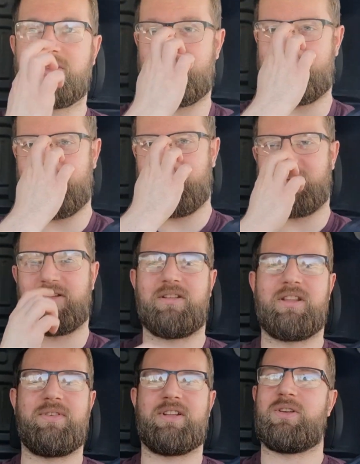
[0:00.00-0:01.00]
Until
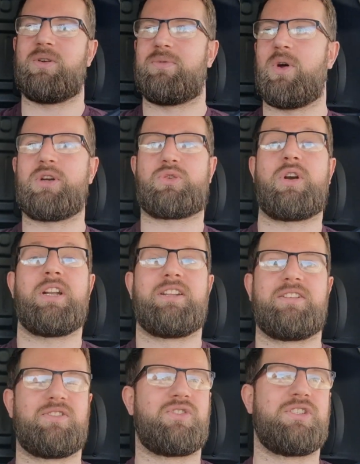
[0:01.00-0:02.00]
they've had enough. Or it's raining.
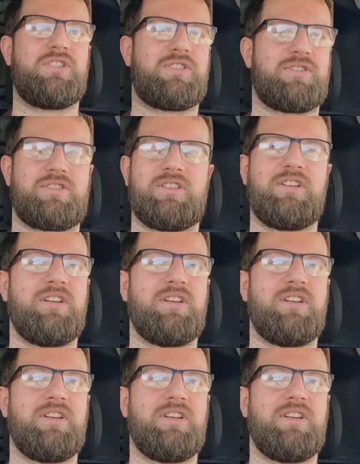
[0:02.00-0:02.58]
Jesus.